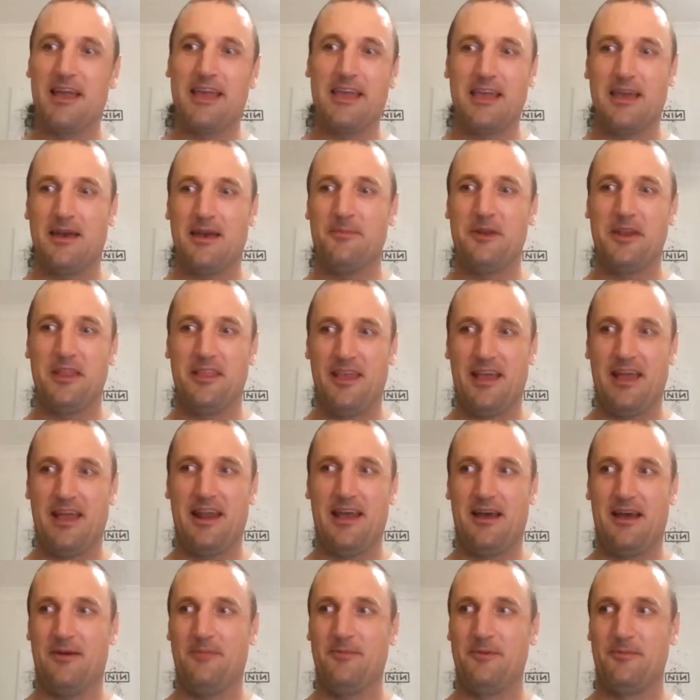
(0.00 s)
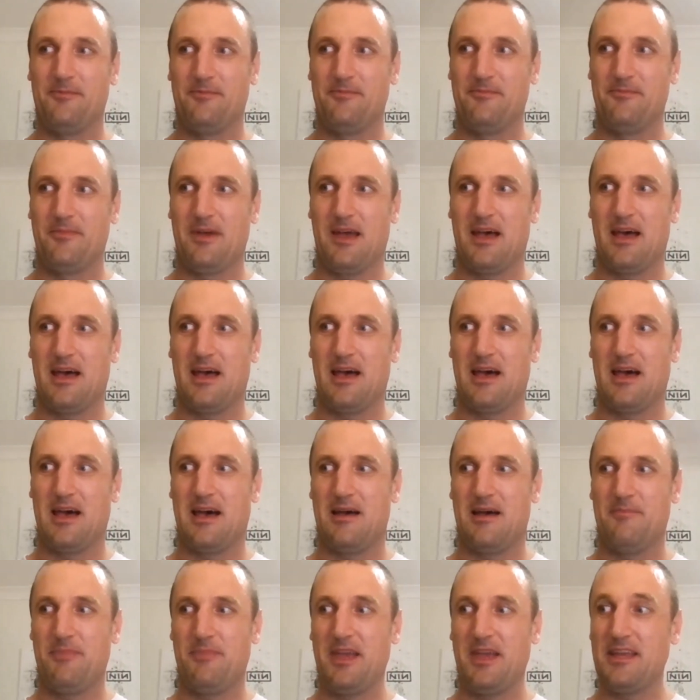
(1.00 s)
late coming to that album.
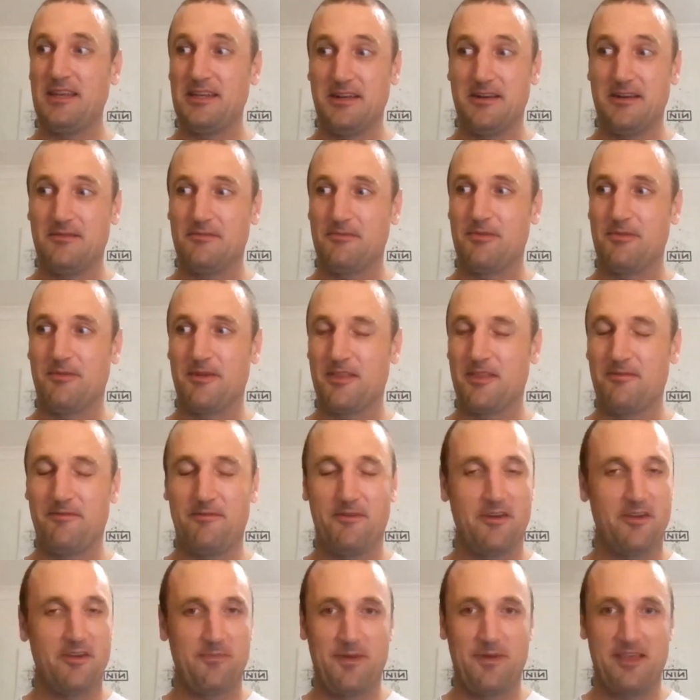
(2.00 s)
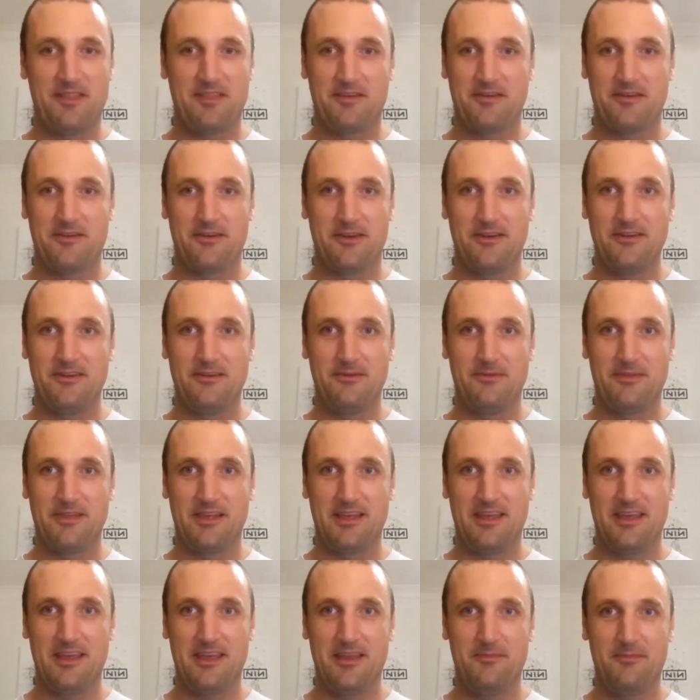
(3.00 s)
Pantera was one of the first bands I got into as
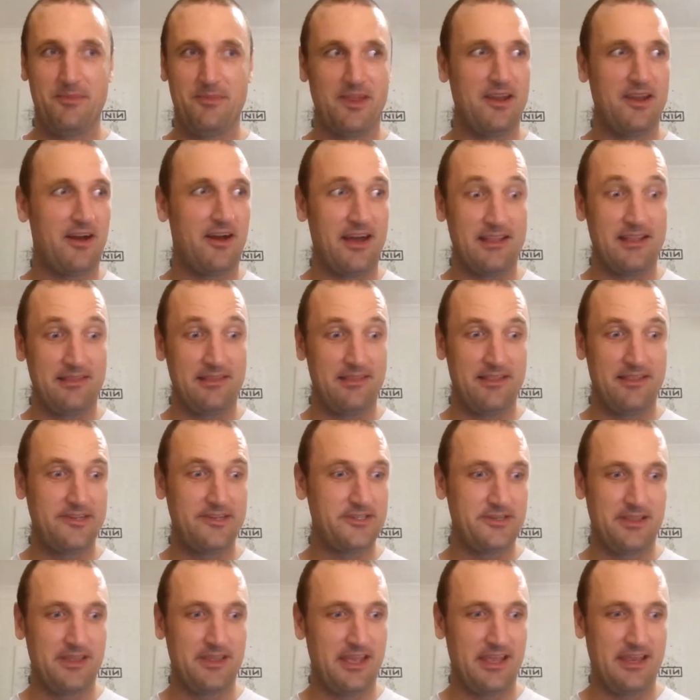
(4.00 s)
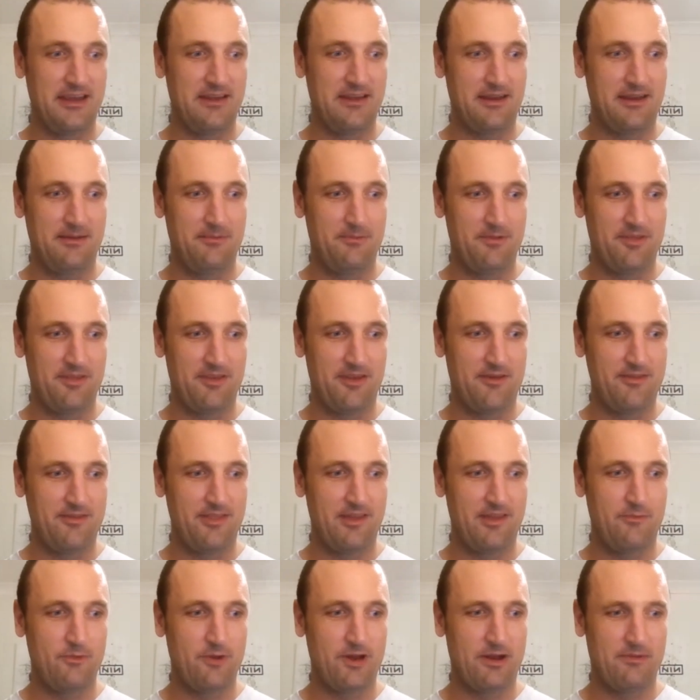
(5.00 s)
a kid, but I literally, it was
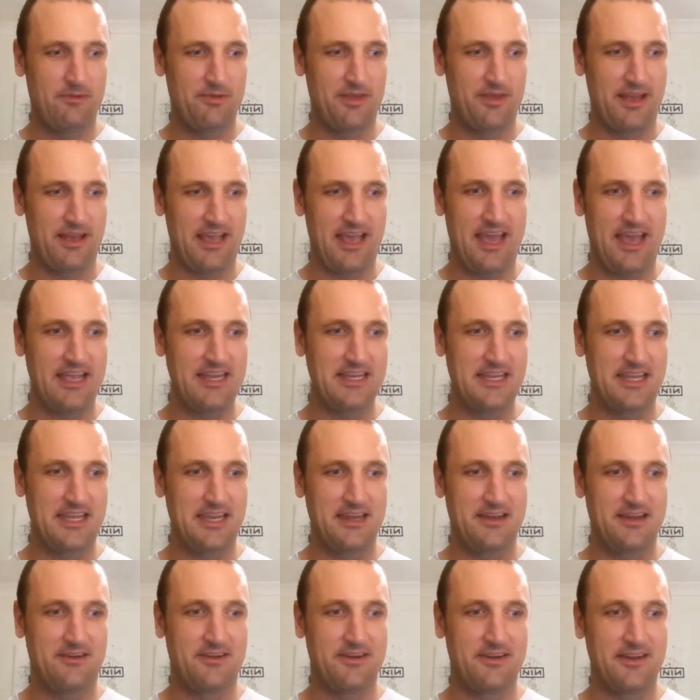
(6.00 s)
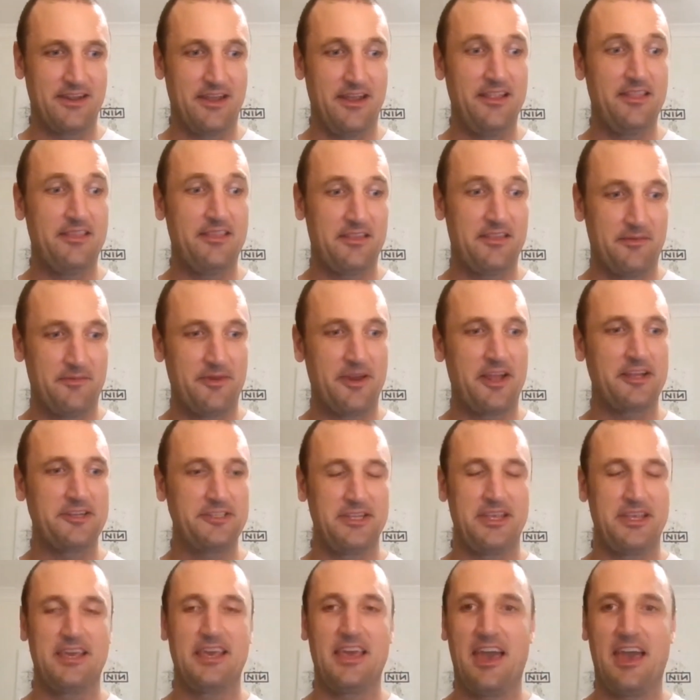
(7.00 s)
only when I was like 18, 19, someone
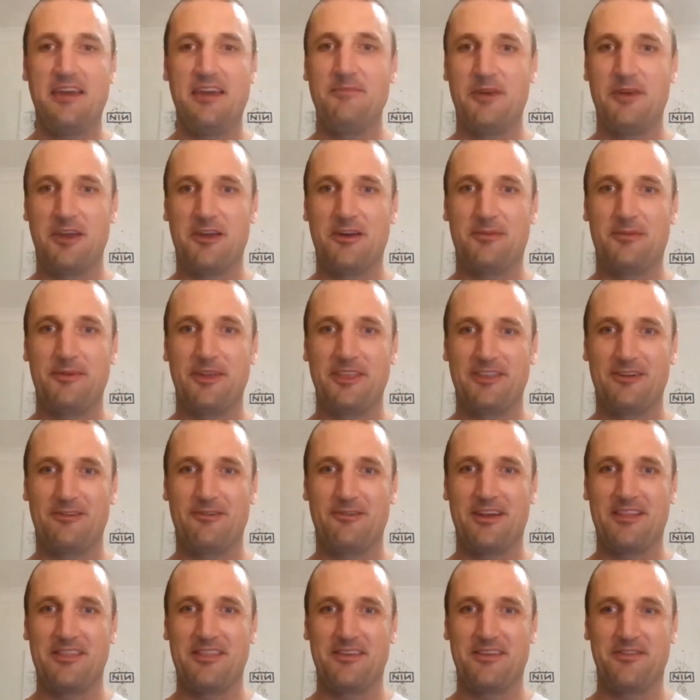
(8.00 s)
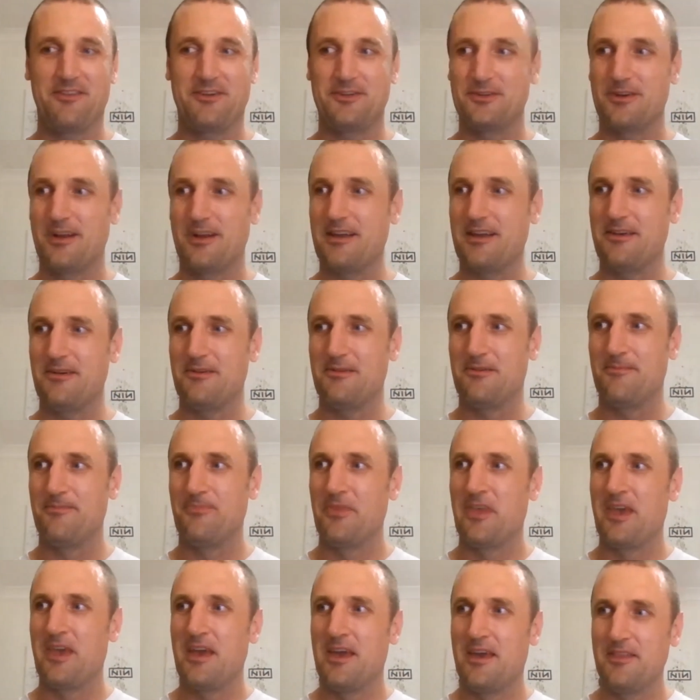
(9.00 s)
actually gave me a copy of The Great Southern Trendkill.
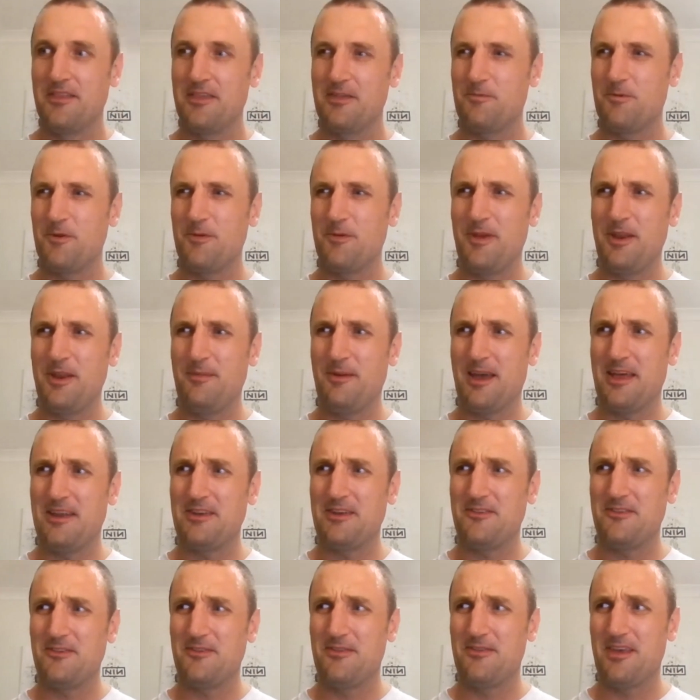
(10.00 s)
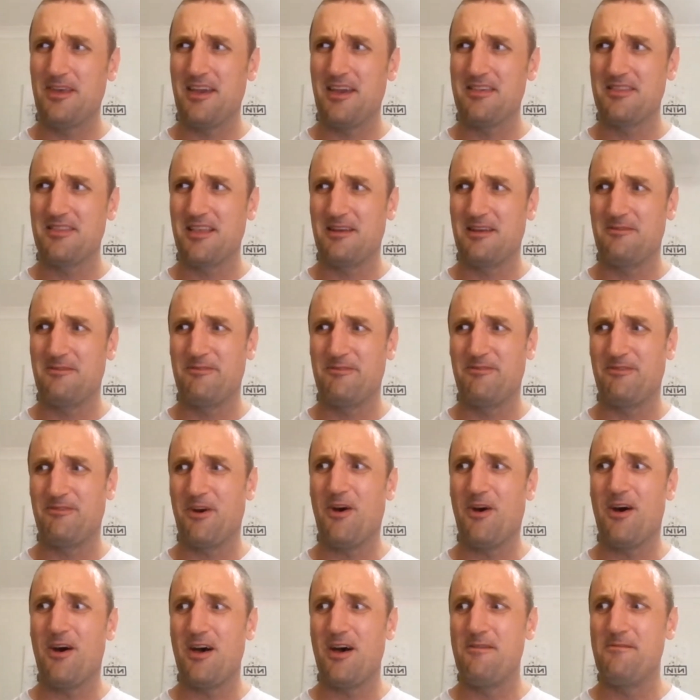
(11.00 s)
This would have been about
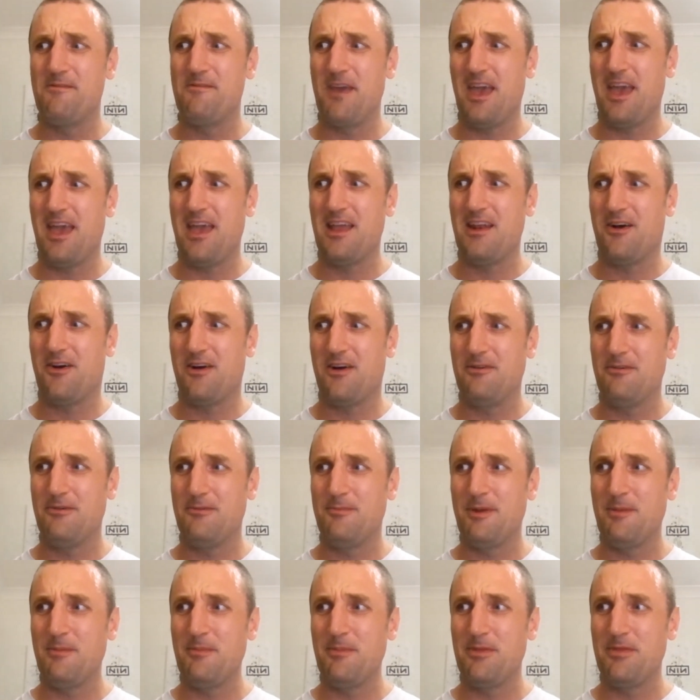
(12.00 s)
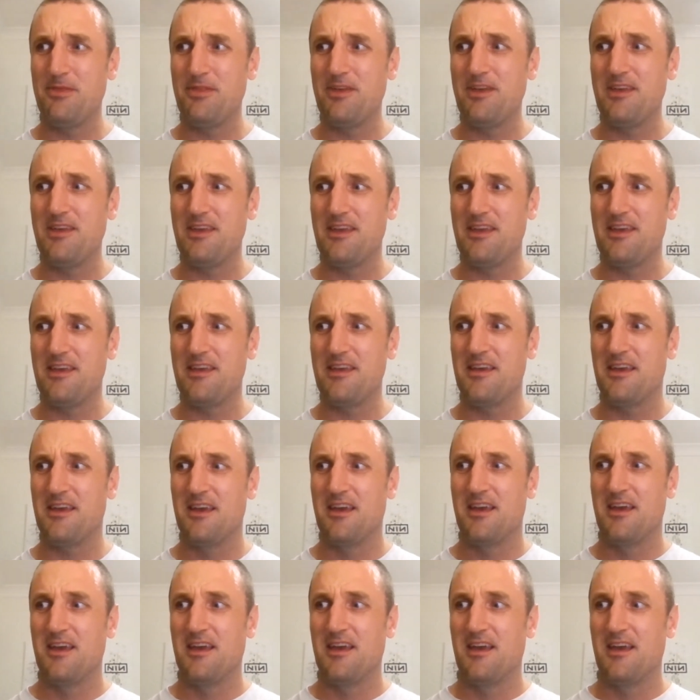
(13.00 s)
2005. And I remember thinking,